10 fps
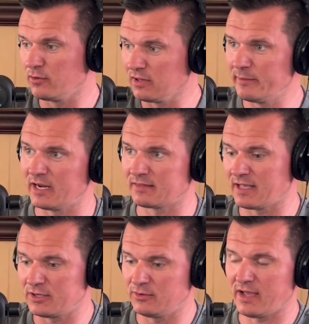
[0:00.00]
eliminate
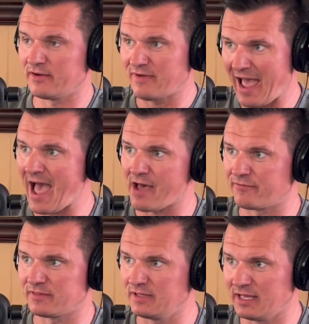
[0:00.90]
that, you have half
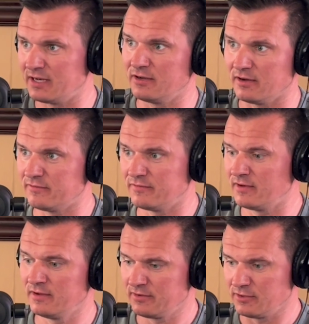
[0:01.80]
at the end of,
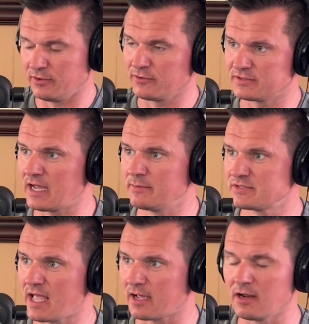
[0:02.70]
you know, your time
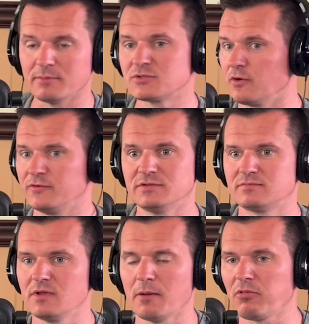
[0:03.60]
stacking up. So if you
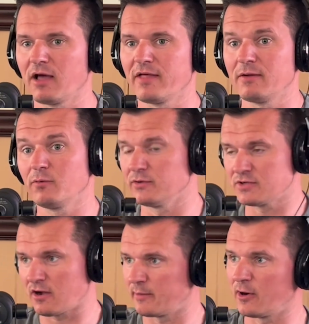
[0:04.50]
apply that, we were
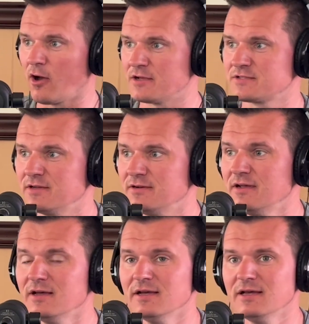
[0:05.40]
talking about Austin.
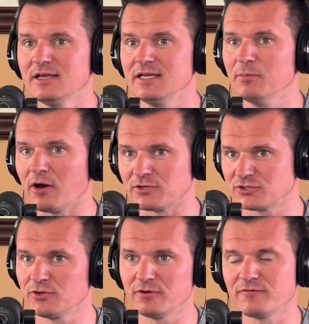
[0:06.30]
He bought a
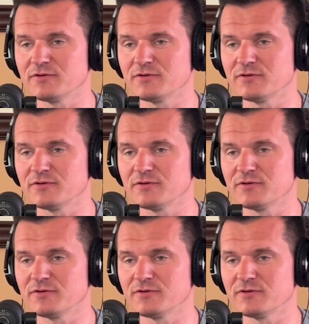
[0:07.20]
shirt